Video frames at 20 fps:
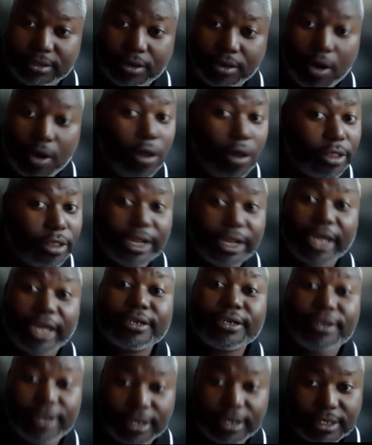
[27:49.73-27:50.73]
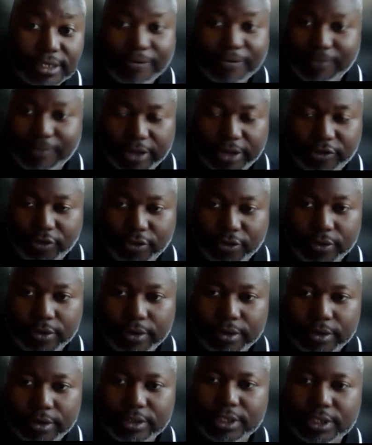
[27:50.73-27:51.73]
all of that does affect you.
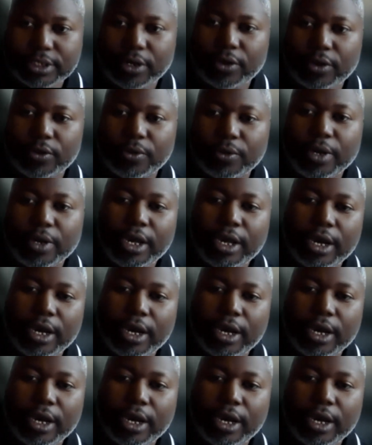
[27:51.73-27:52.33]
So